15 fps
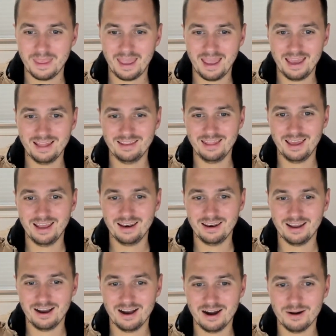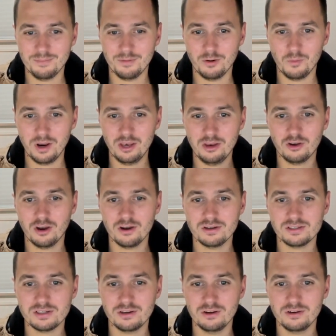And then um, when you go
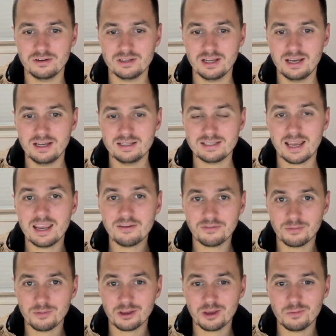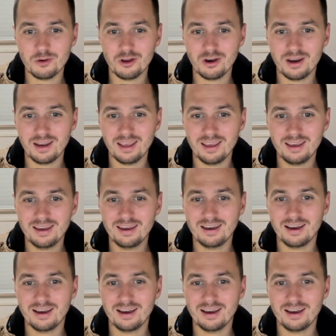to take from the community,